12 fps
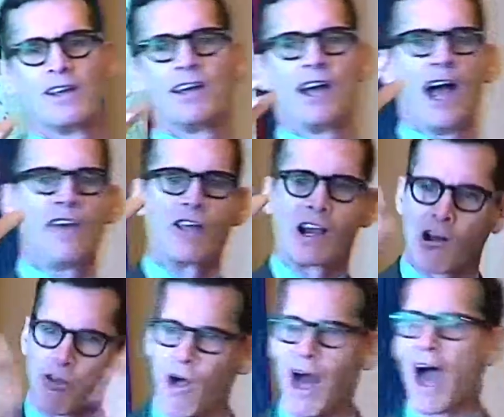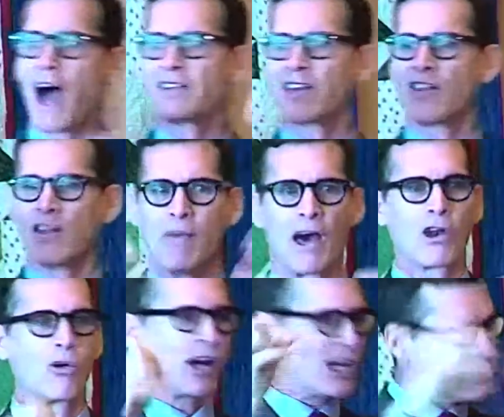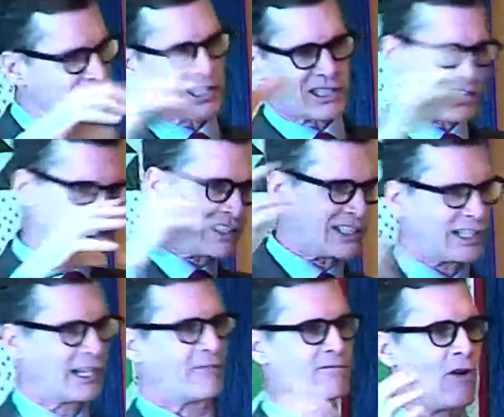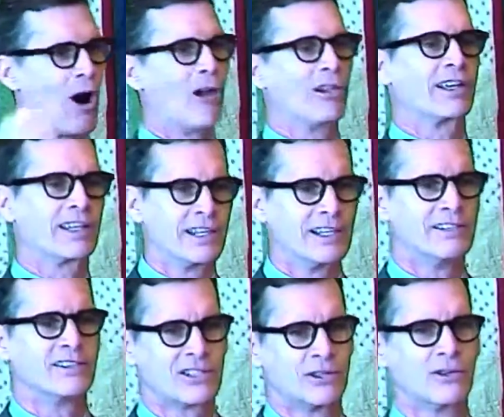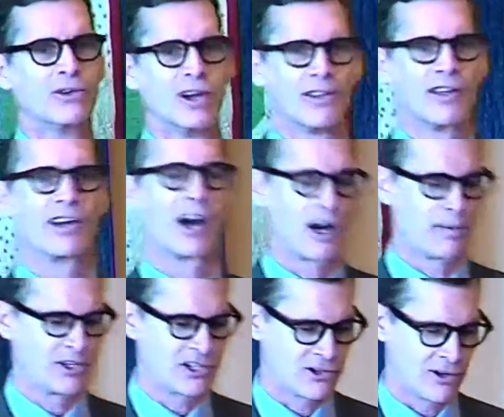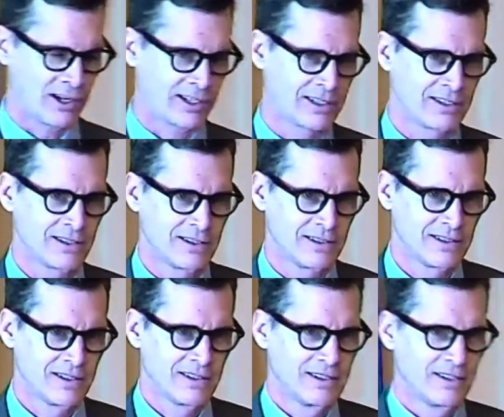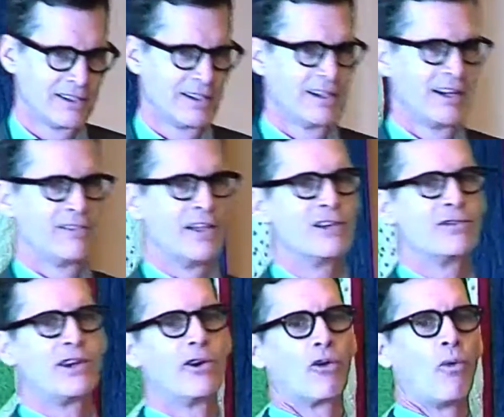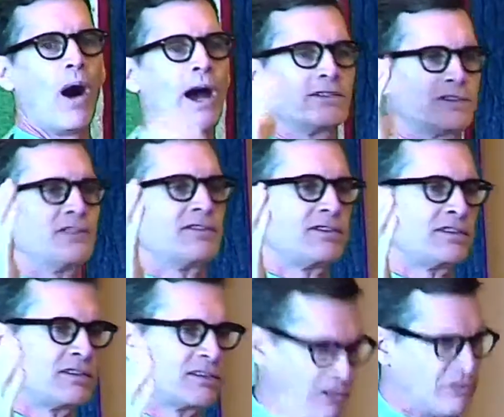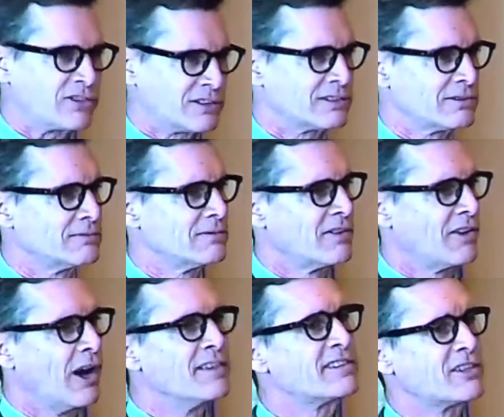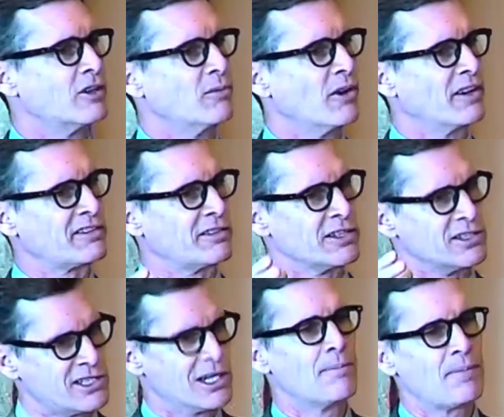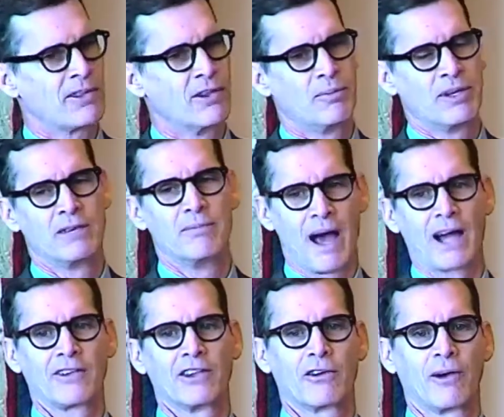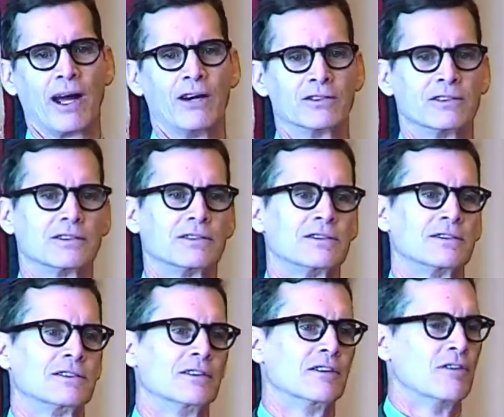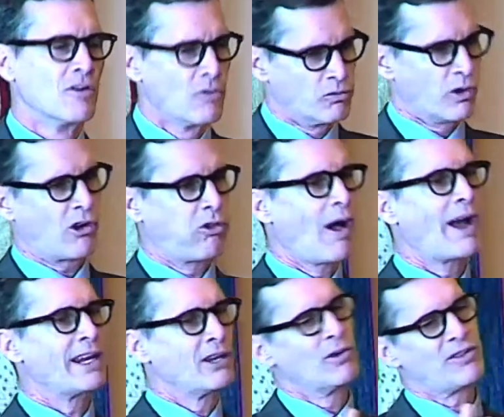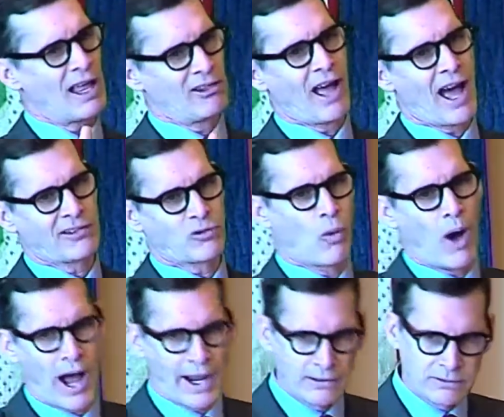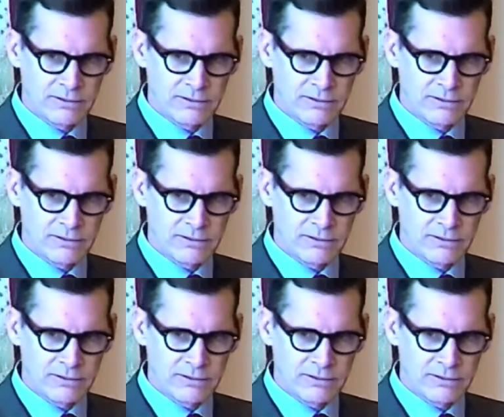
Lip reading: And the glass and the metal falling into the garbage truck. Then you'd hear it whine, unceremoniously dumping the bin back on the ground, reclining with that last whine,